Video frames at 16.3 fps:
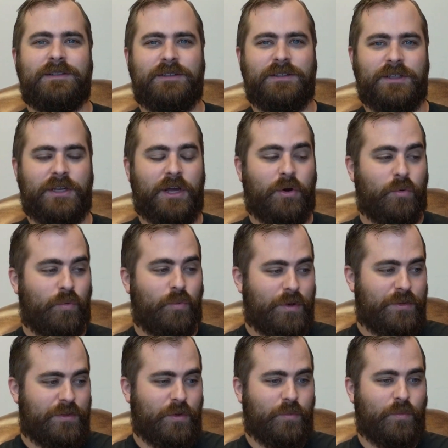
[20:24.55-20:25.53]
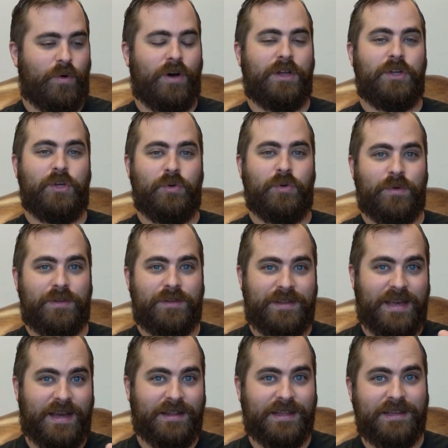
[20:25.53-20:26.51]
was the one who was
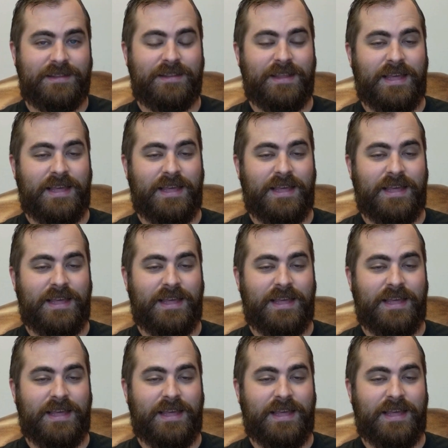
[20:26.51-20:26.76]
zealous,